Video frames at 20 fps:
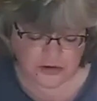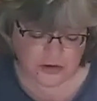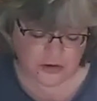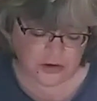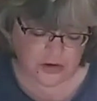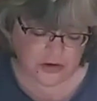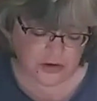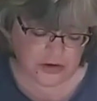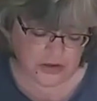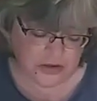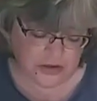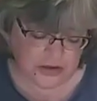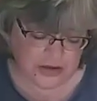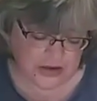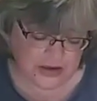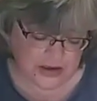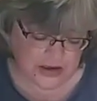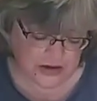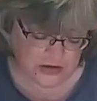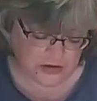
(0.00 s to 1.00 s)
or you can
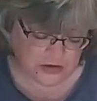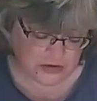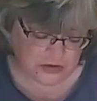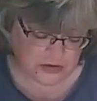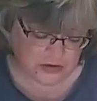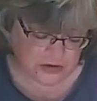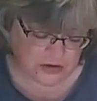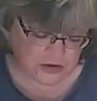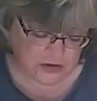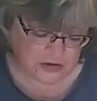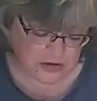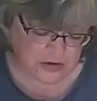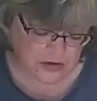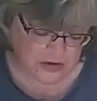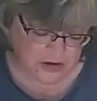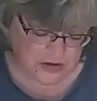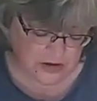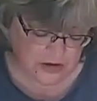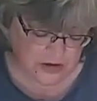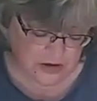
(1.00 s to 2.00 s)
think angels are
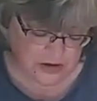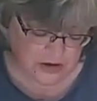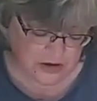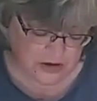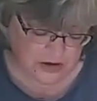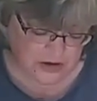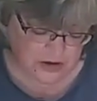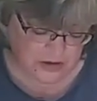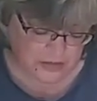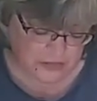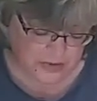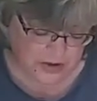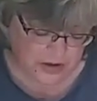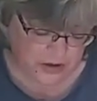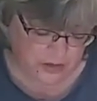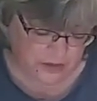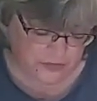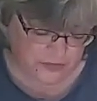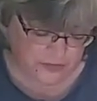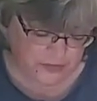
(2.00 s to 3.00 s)
a
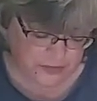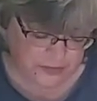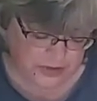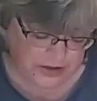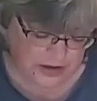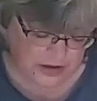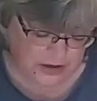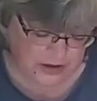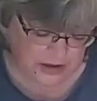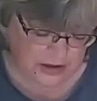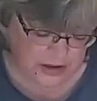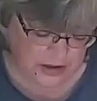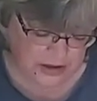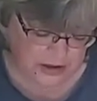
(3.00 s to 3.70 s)
powerful being.